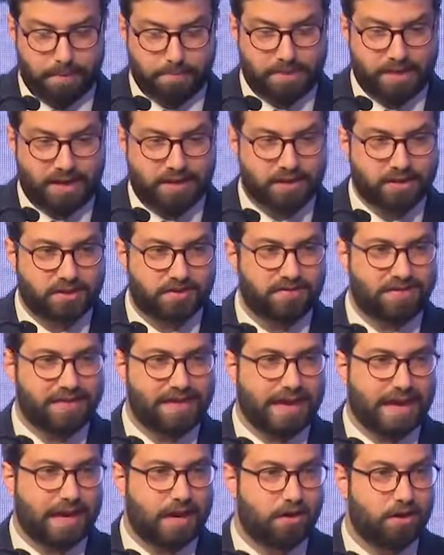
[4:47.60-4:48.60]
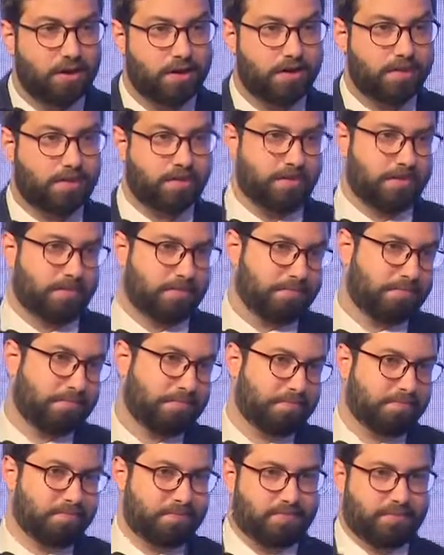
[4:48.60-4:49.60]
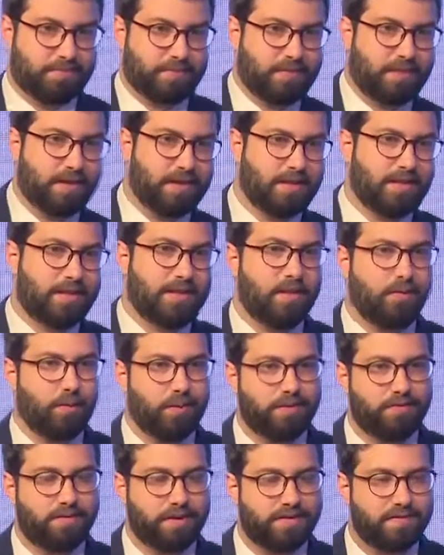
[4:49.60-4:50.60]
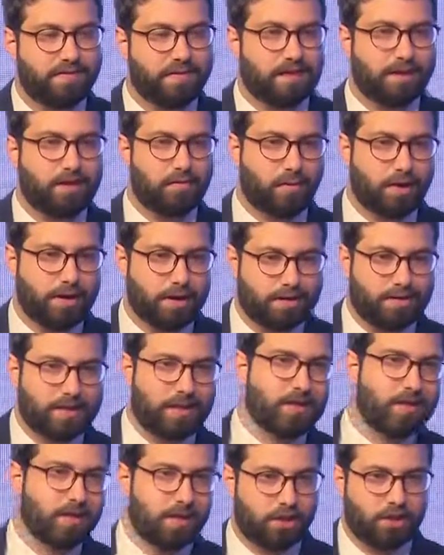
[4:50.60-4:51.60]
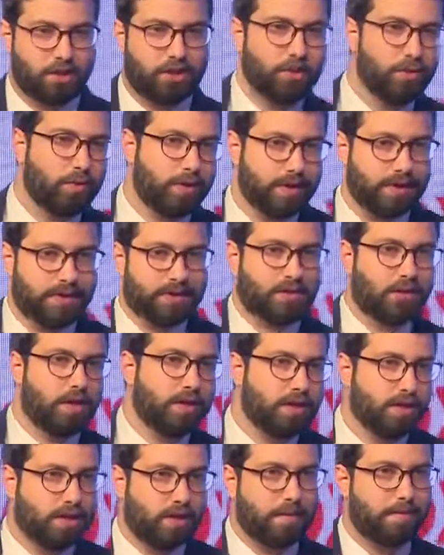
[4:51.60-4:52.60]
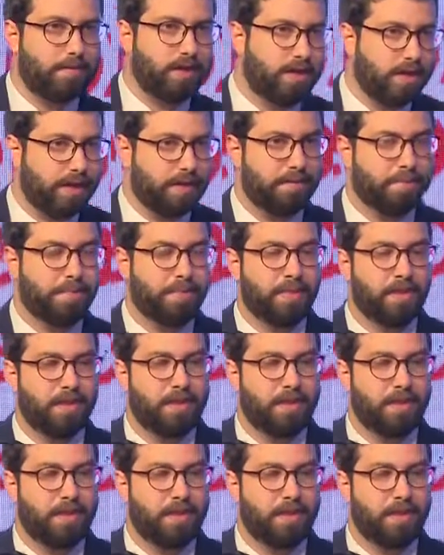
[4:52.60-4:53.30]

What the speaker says: Because of the era that we've lived in, when technology really started coming in,